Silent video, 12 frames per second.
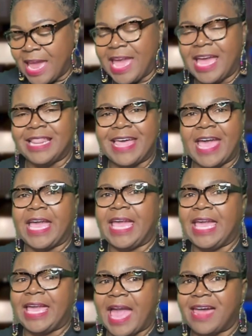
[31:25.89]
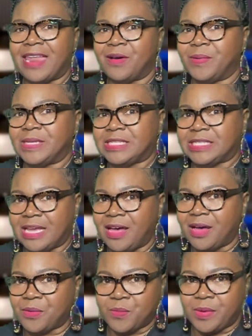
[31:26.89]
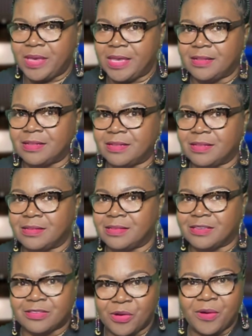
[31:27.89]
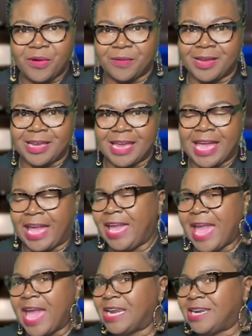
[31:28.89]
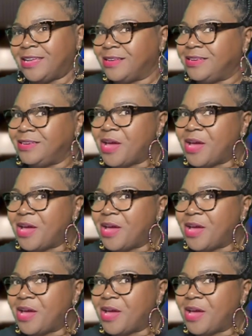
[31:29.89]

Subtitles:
and that he kind of was stuck with the story. And he had to,